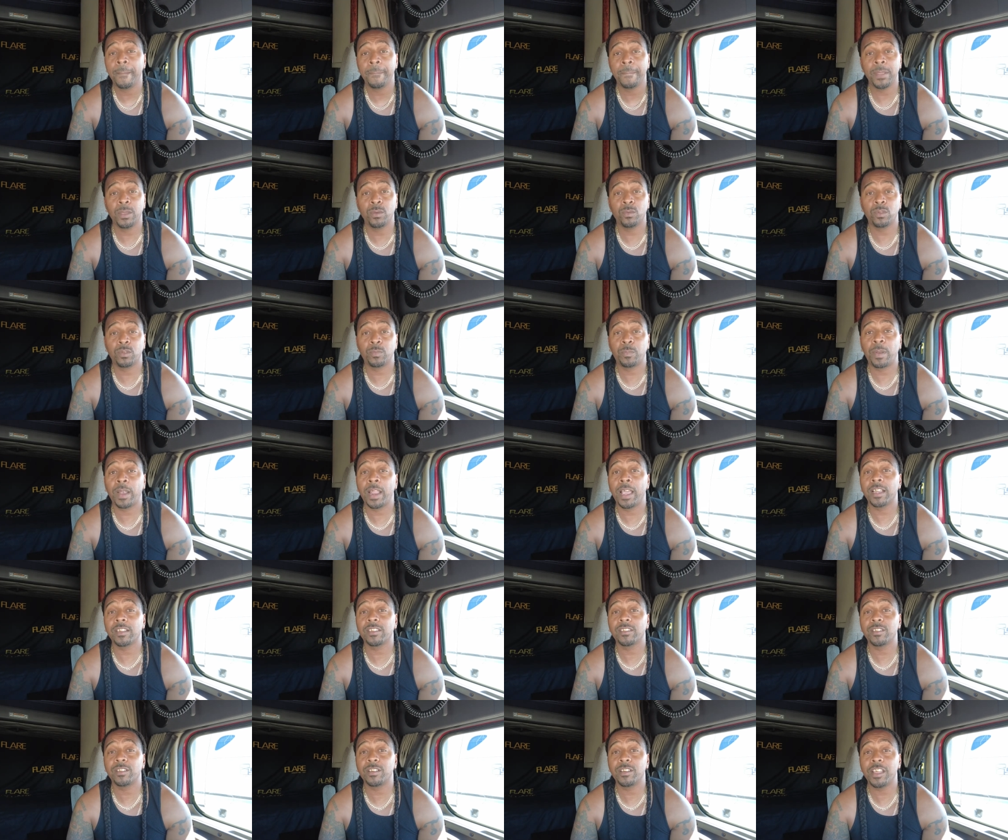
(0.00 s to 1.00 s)
It was
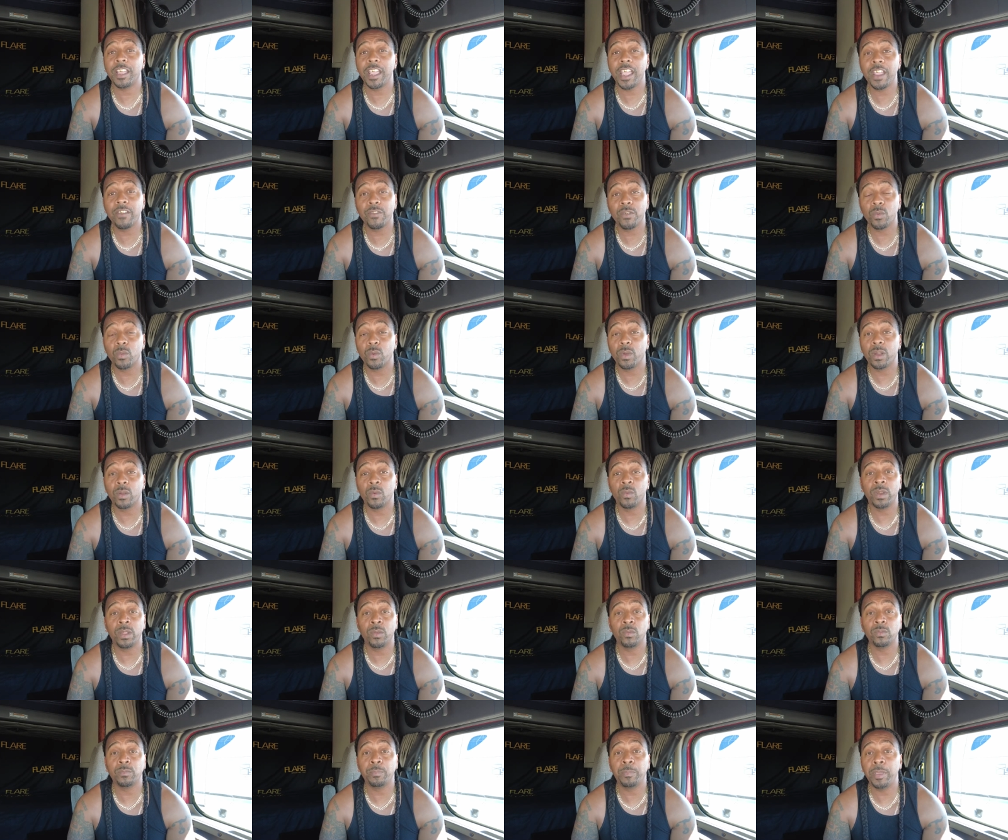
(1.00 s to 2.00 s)
plastered everywhere. When
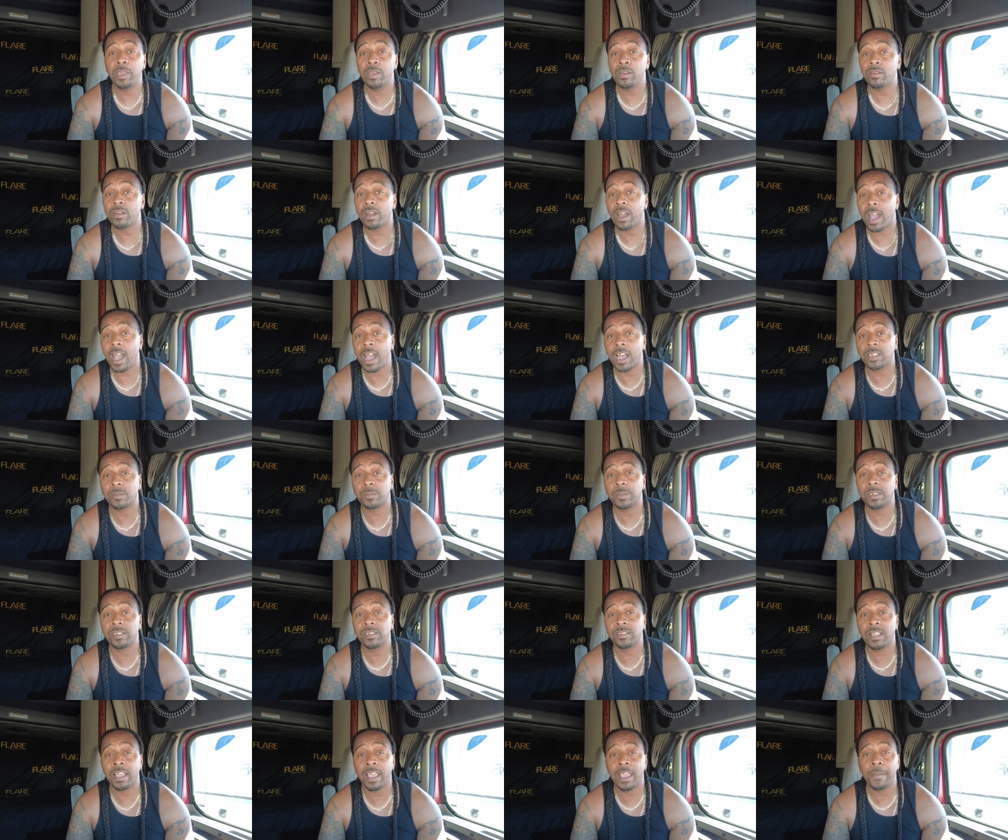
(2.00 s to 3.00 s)
it was Bill Cosby,
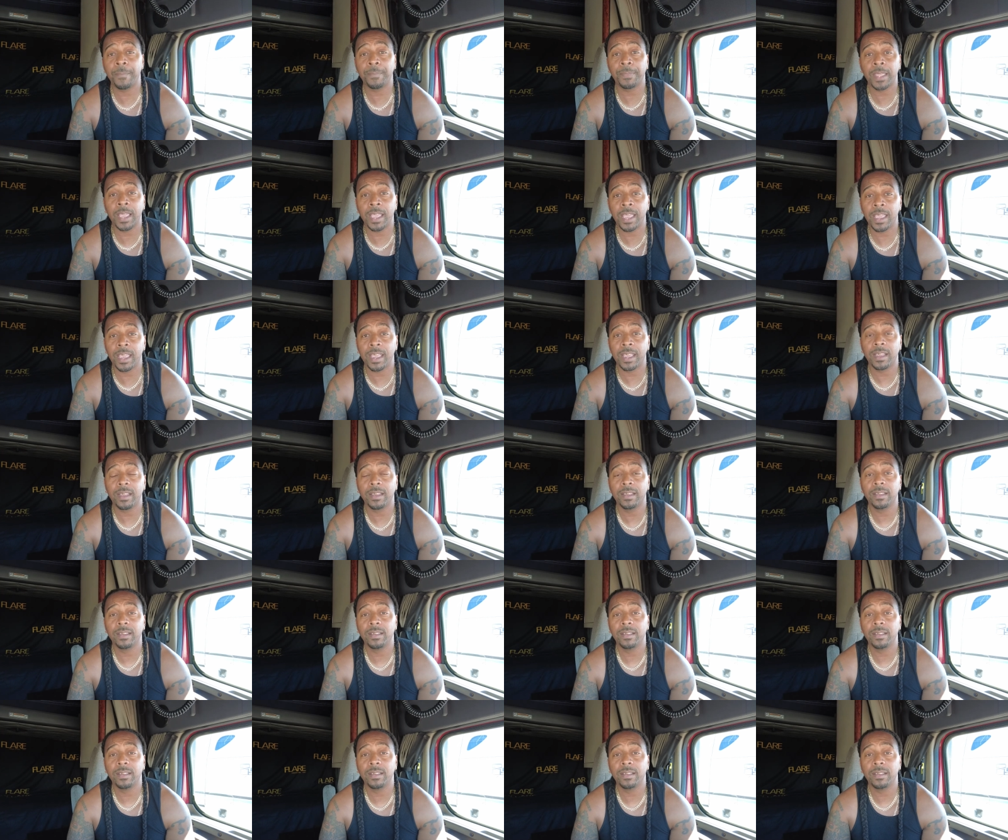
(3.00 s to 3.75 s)
same thing.